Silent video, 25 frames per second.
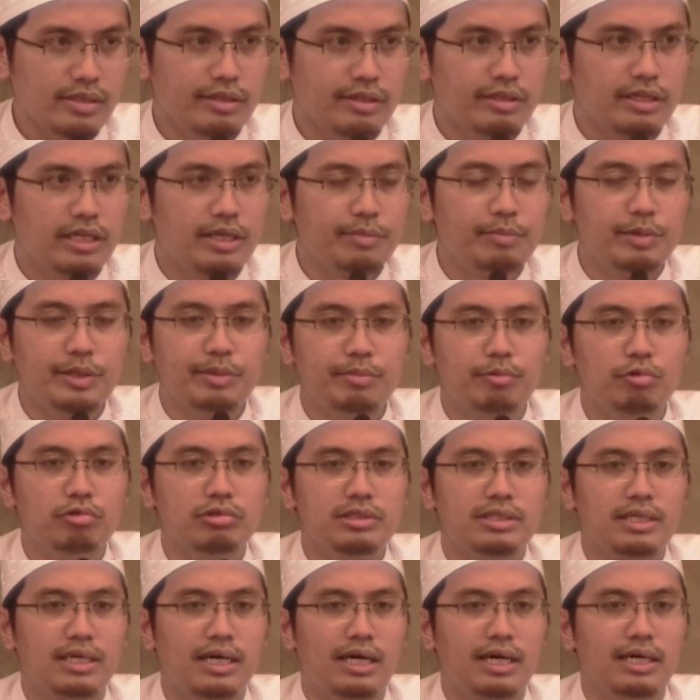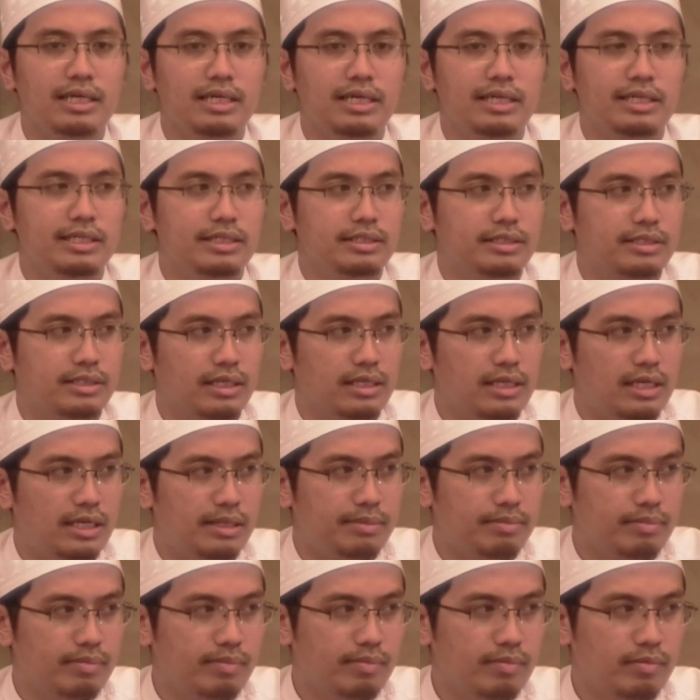Nabi Musa alayhi salam,
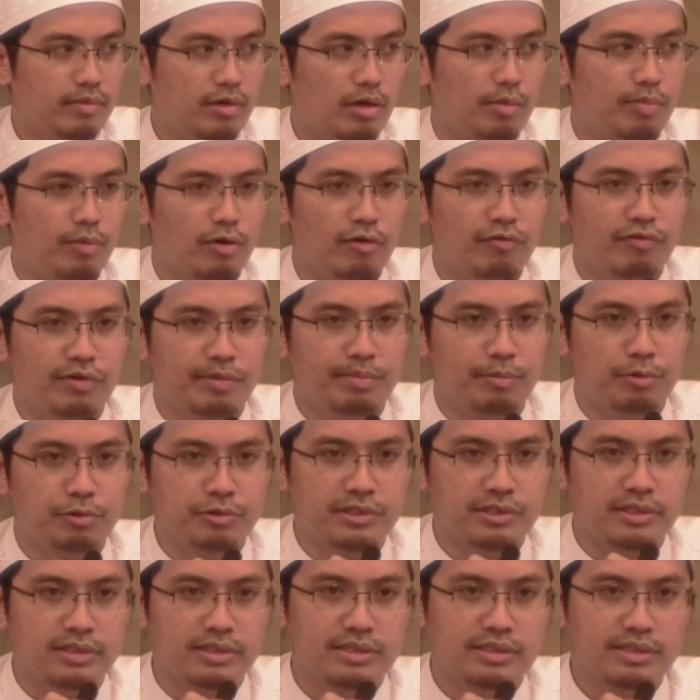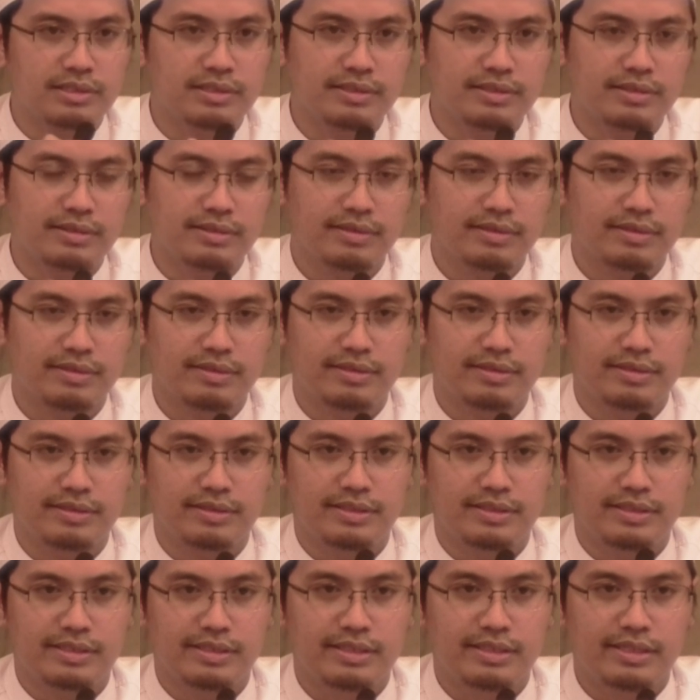a prophet Moses,
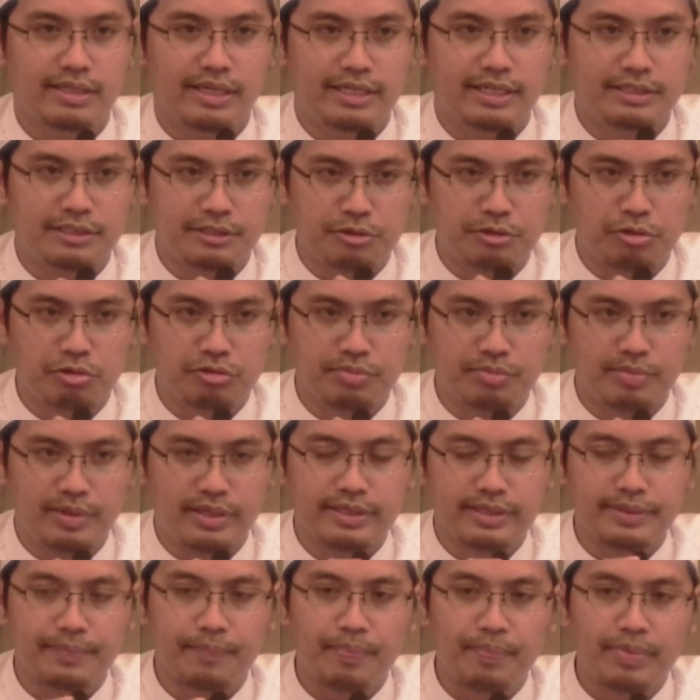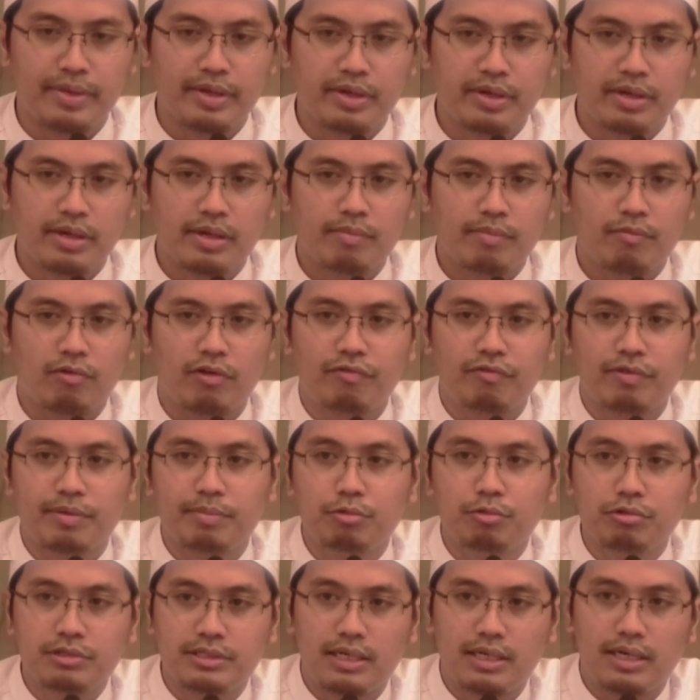as he goes by. Prophet
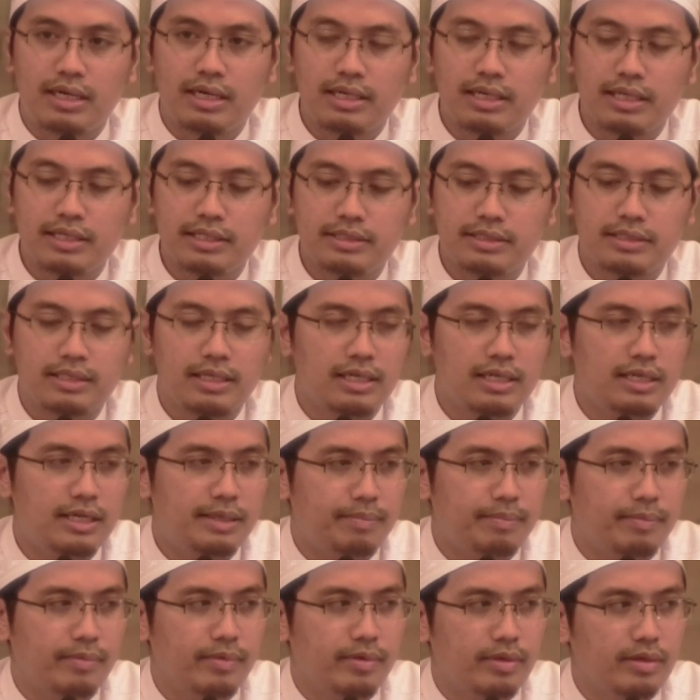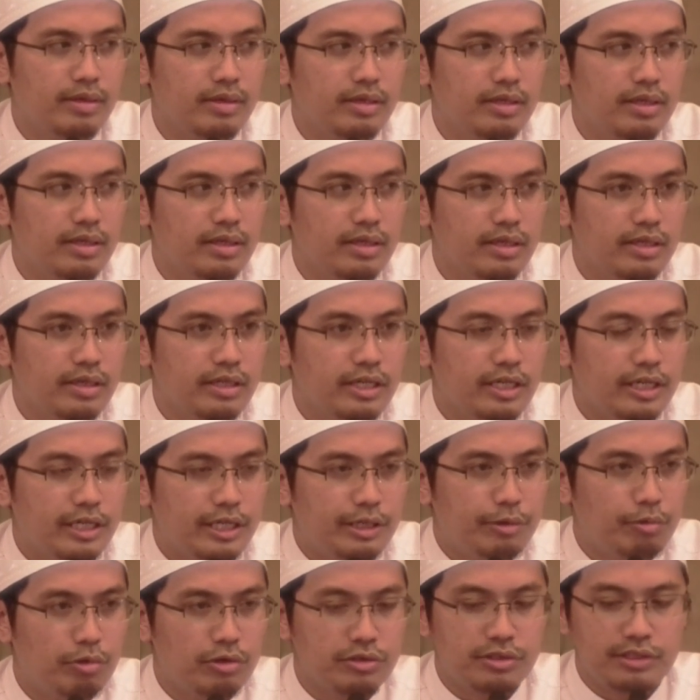Musa alayhi salam,
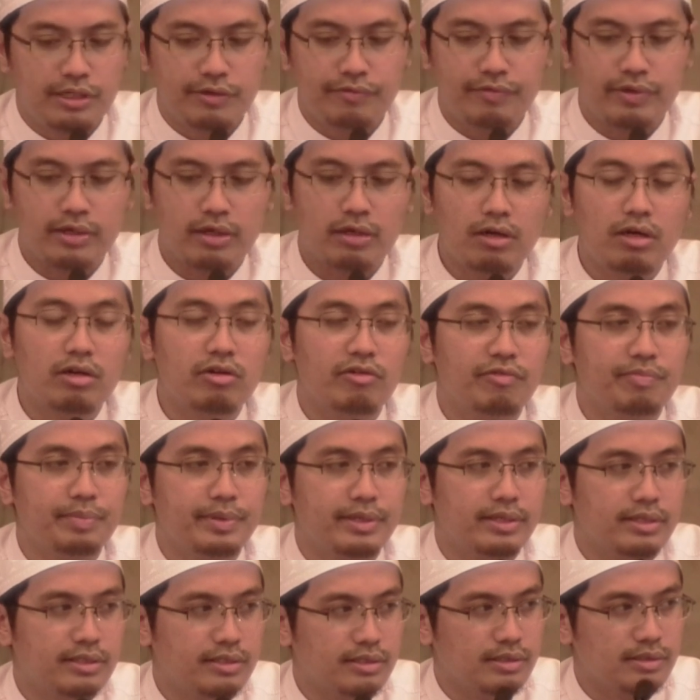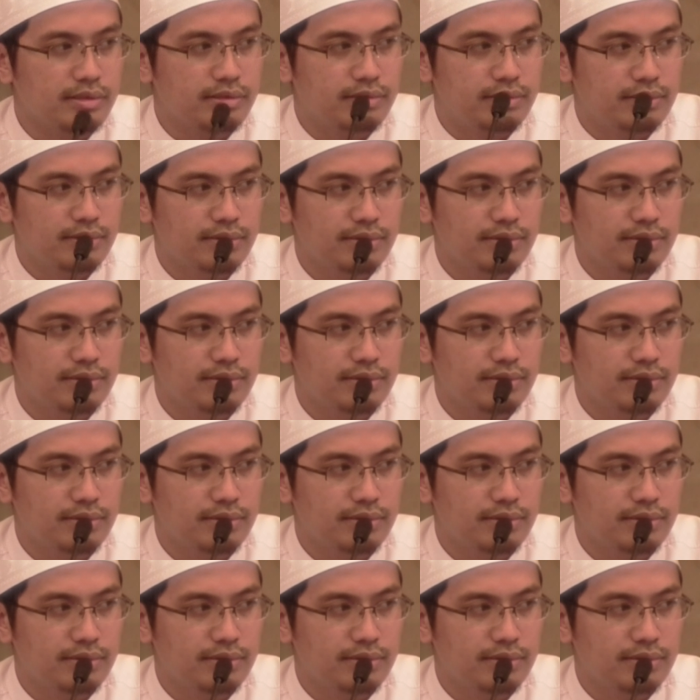he was given a lot of miracles